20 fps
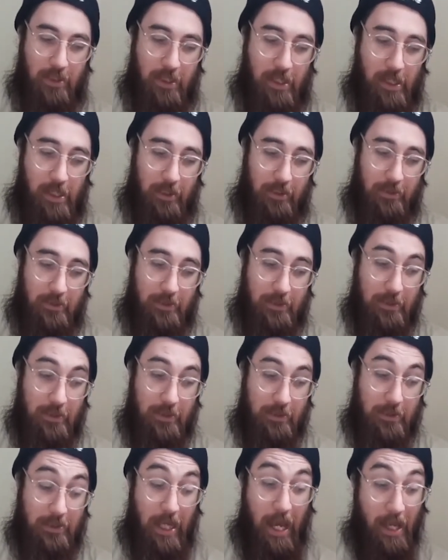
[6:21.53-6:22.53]

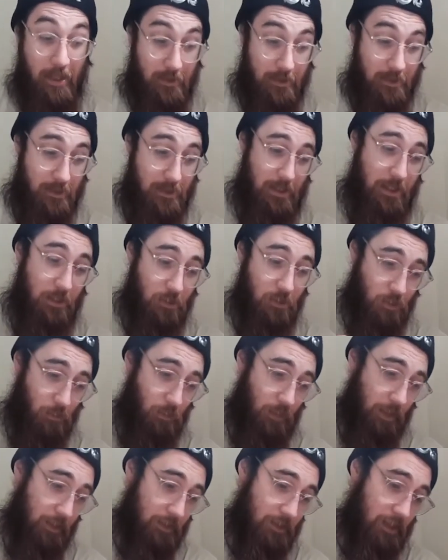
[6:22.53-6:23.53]
D10s, here's the
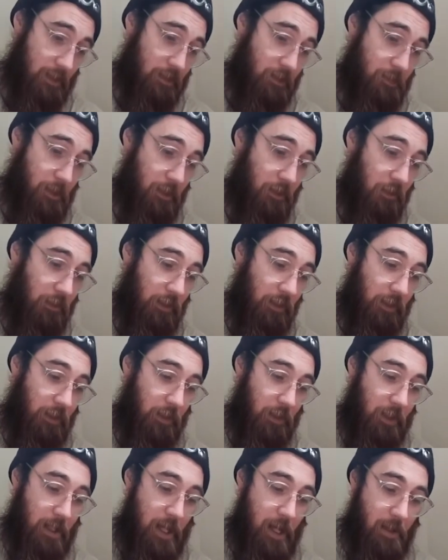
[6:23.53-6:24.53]
one I talked about
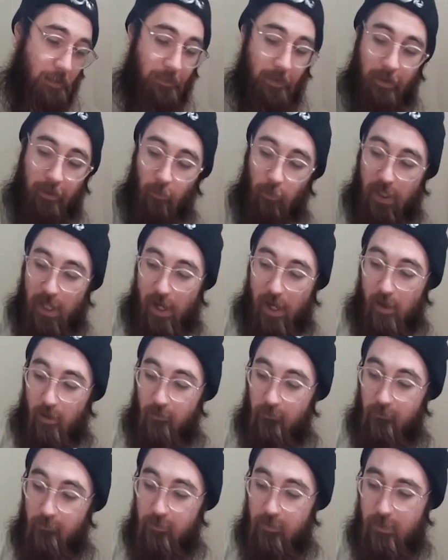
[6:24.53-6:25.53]
earlier, that we
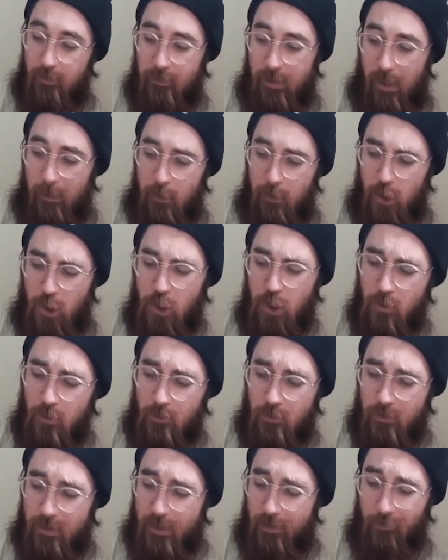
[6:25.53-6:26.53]
have sometimes
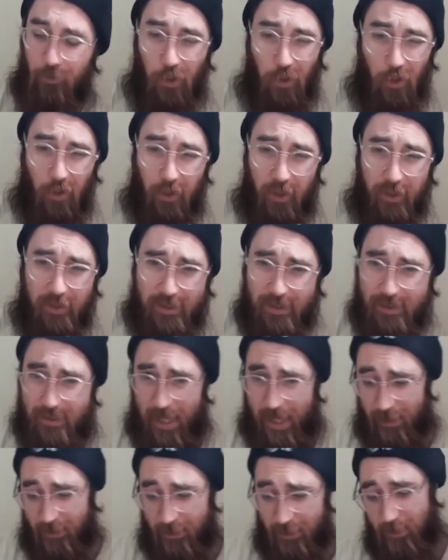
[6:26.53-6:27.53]
two different looking
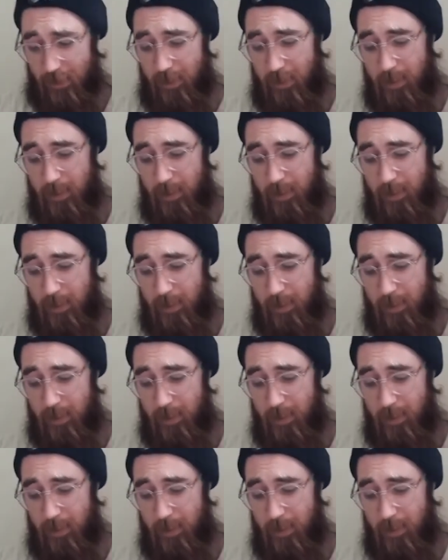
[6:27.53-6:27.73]
D10s.